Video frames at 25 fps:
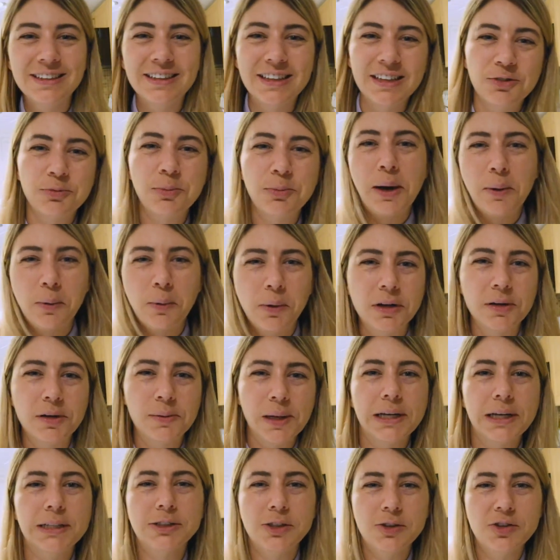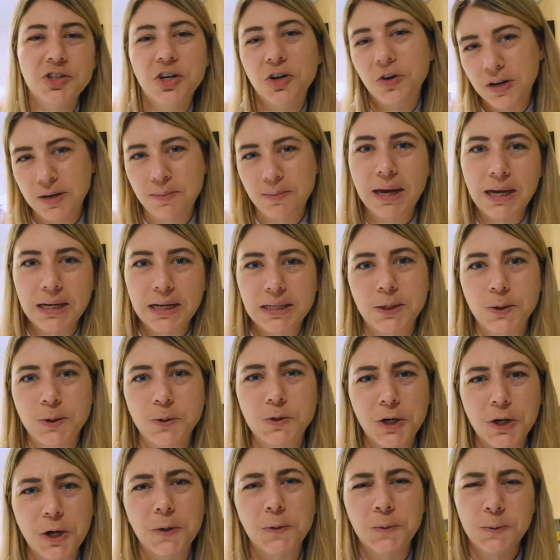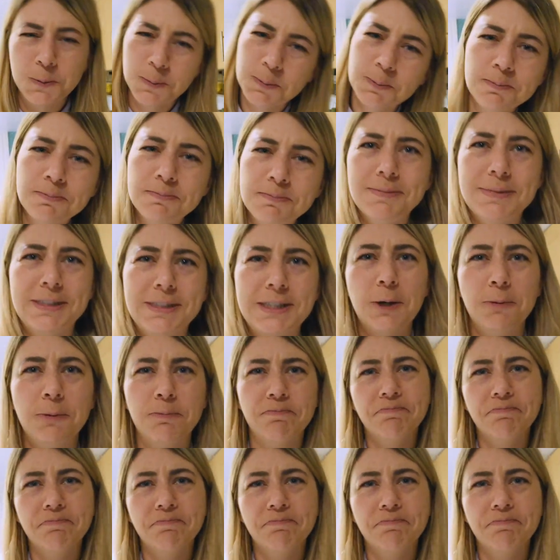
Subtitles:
If Matt wanted to make his own show, he'd make his own show. So.